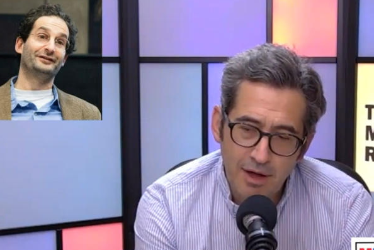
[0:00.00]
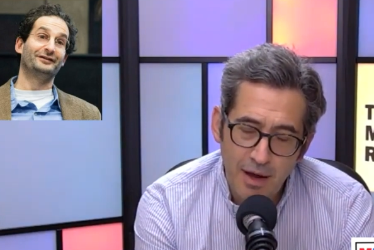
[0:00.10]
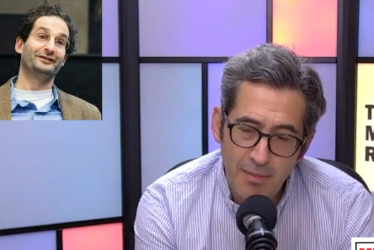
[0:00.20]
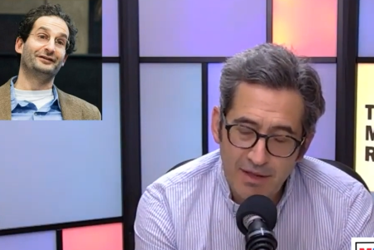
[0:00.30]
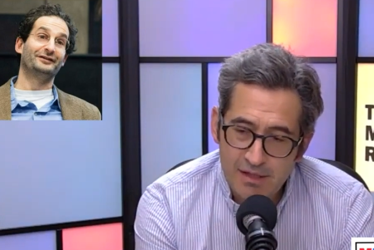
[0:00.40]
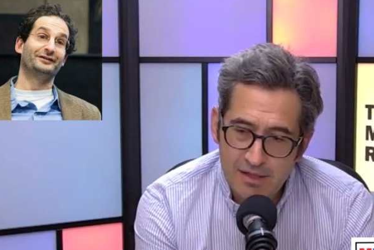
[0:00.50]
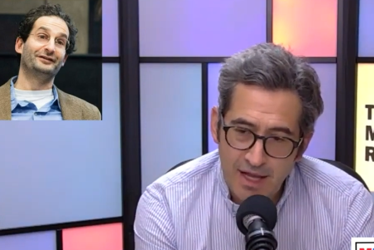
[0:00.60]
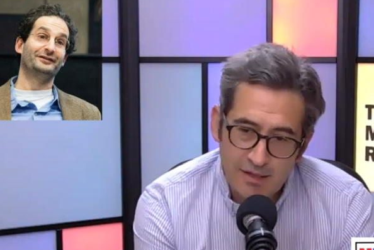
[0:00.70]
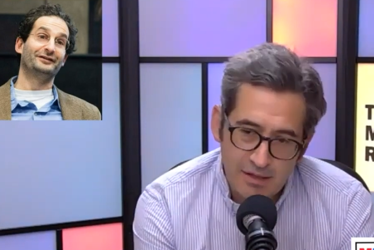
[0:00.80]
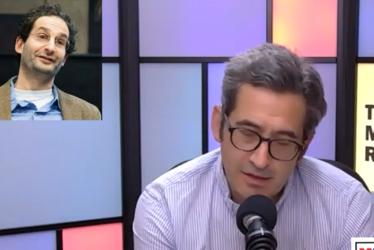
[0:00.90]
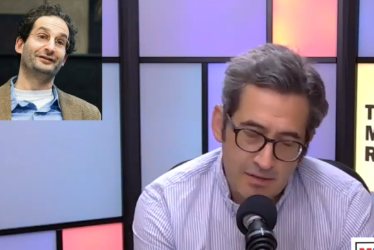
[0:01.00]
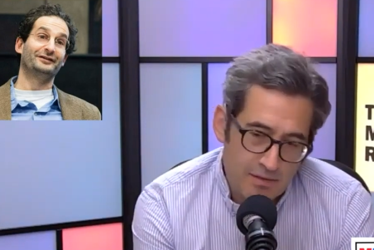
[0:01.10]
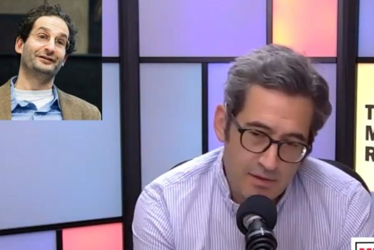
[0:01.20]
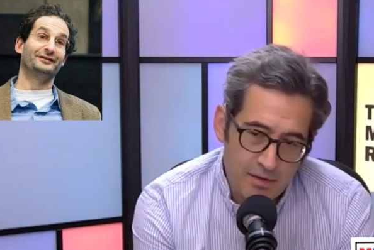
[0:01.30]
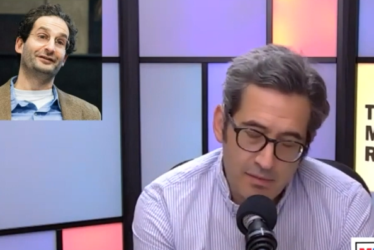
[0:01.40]
Speaker 1: i mean that's that's
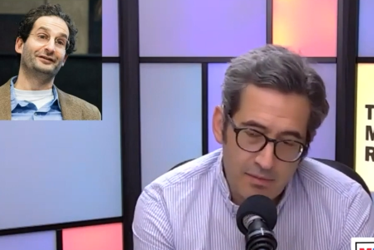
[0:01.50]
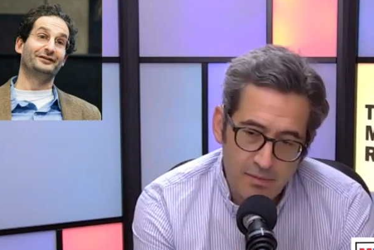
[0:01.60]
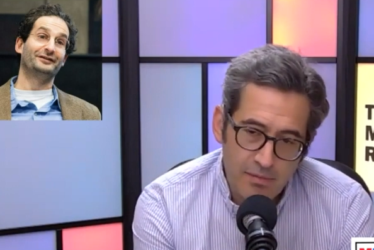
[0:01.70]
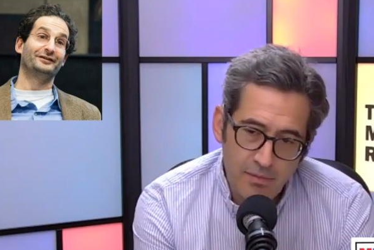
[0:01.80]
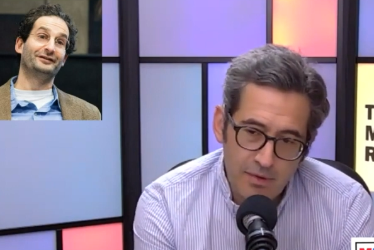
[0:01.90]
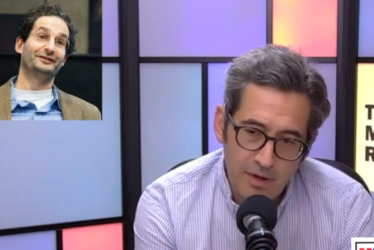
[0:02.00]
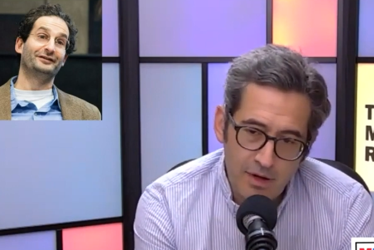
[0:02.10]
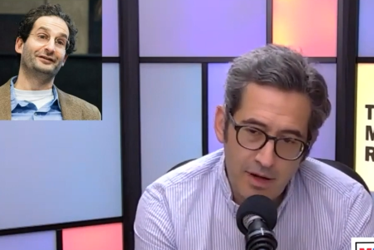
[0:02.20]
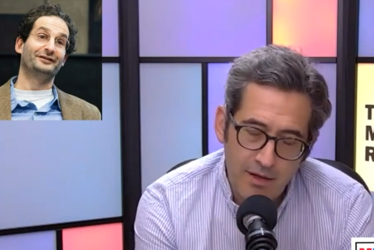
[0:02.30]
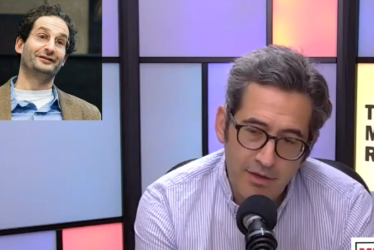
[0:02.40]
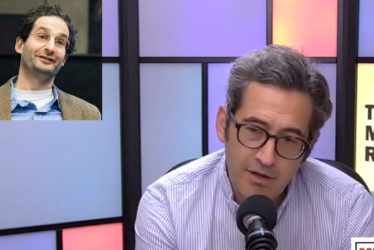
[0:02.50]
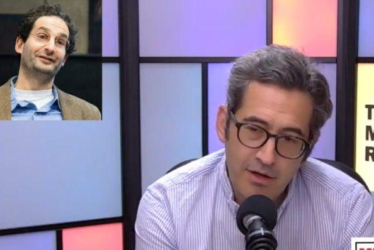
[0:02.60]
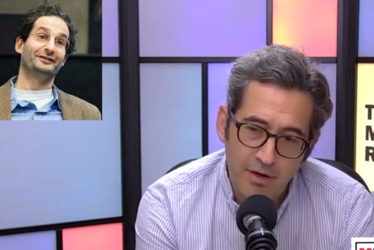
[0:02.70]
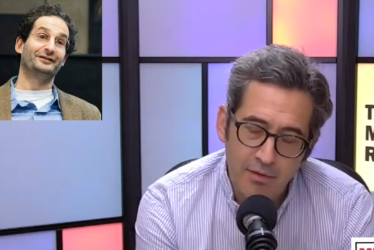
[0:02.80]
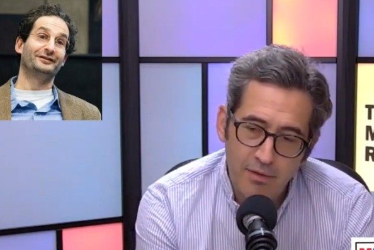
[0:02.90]
um, i think you
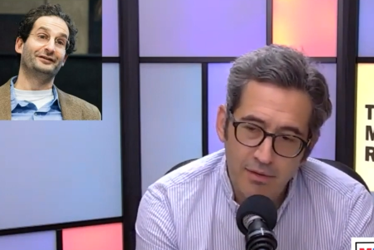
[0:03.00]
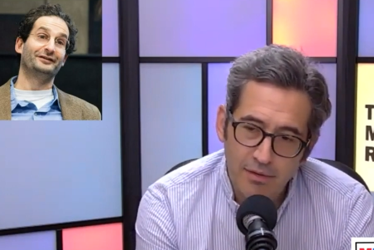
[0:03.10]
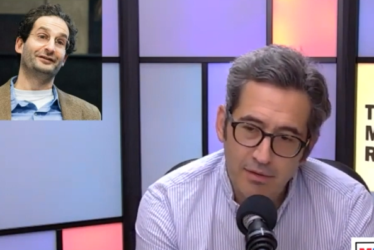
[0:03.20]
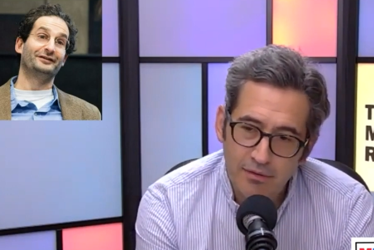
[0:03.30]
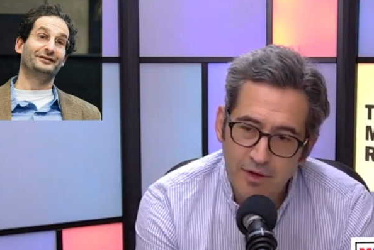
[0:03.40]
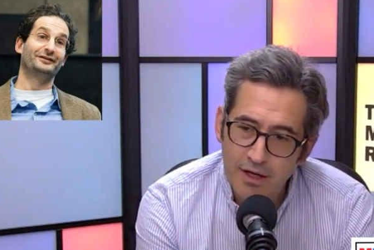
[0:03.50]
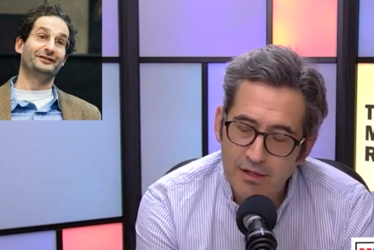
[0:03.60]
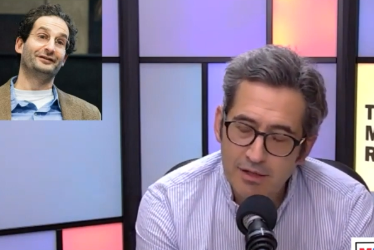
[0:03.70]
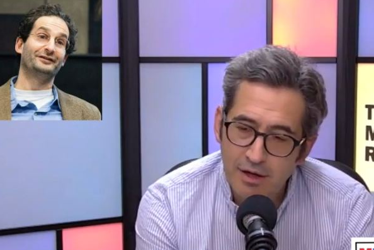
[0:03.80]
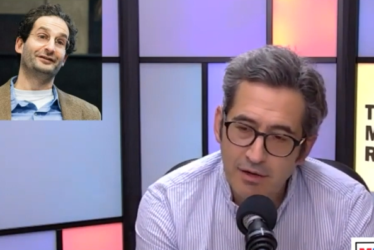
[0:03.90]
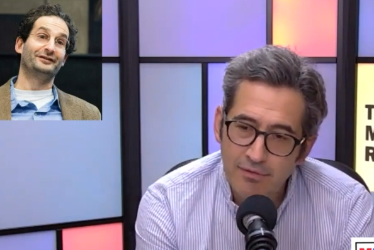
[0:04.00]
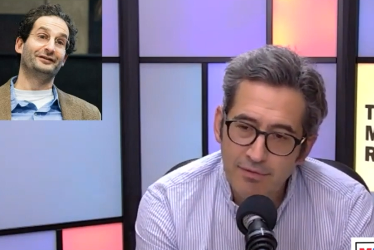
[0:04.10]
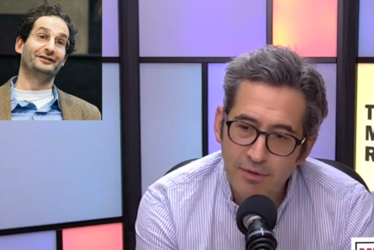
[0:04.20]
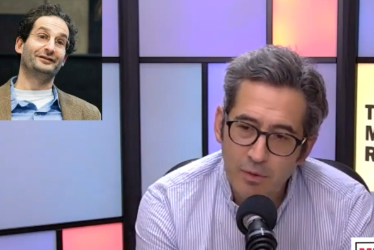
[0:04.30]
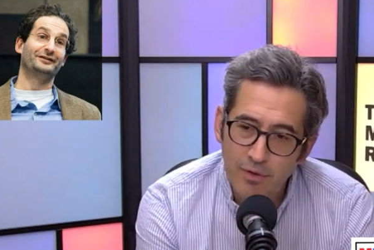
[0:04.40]
know studies
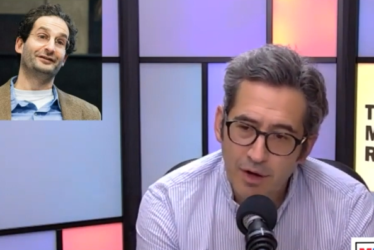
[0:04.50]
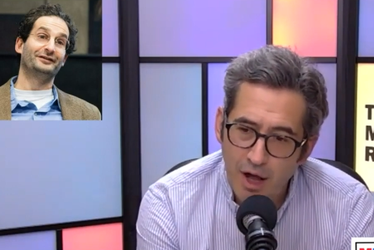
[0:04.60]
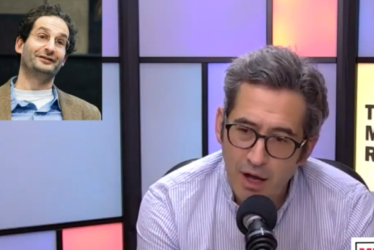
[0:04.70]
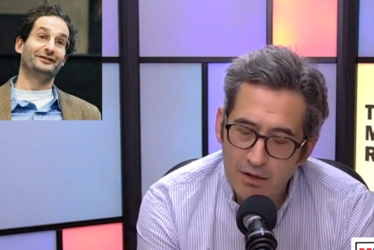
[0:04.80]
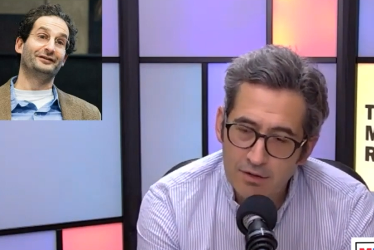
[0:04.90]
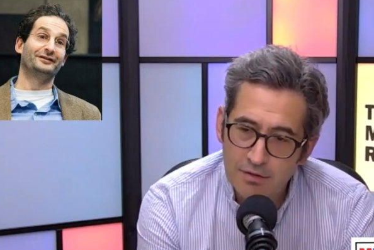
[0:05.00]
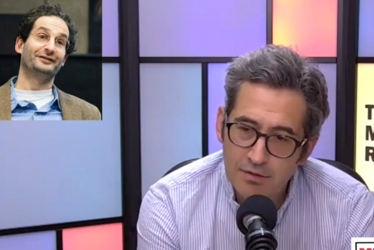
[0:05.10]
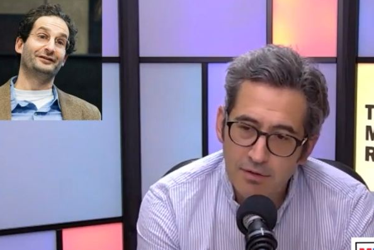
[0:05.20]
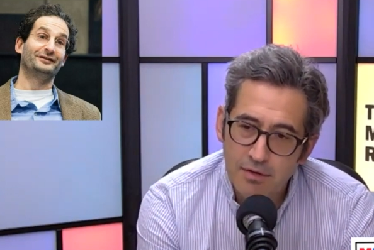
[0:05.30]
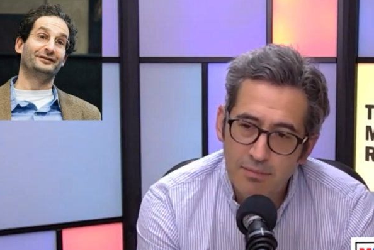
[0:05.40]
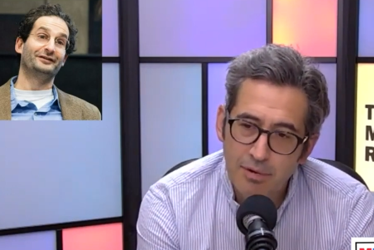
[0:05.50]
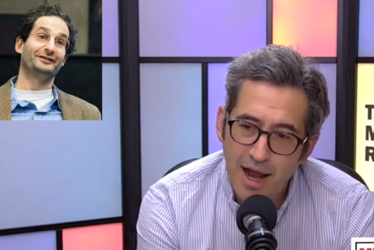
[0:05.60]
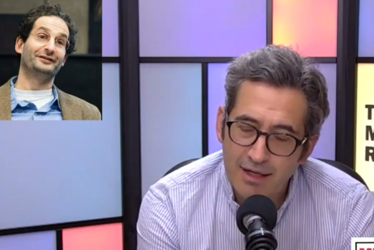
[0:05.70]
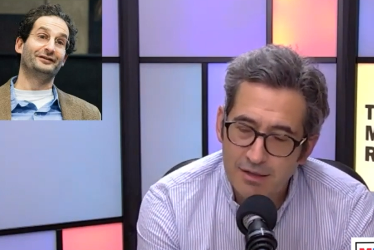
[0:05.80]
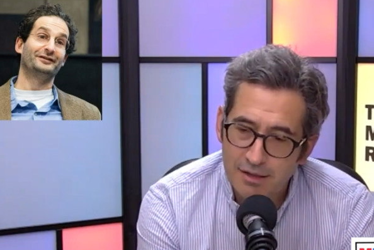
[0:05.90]
of orthodox uh,
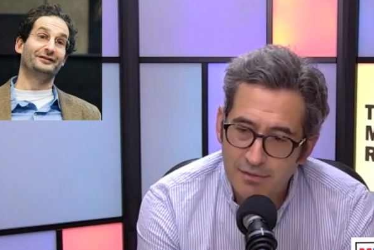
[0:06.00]
practice of